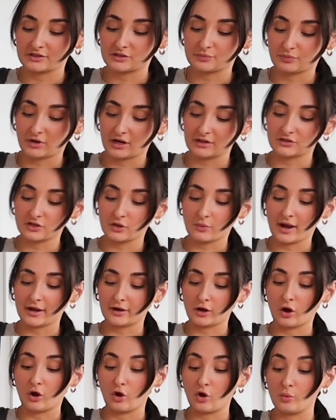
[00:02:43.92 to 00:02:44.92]
espresso
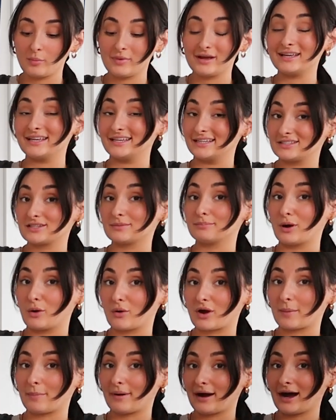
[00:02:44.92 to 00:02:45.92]
at home is a
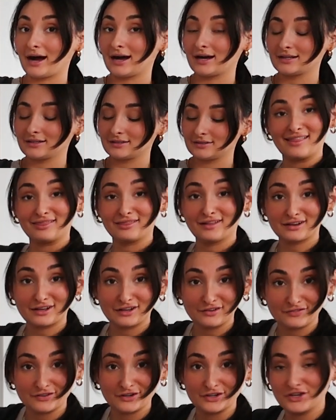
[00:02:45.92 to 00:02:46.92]
mocha pot. And lucky for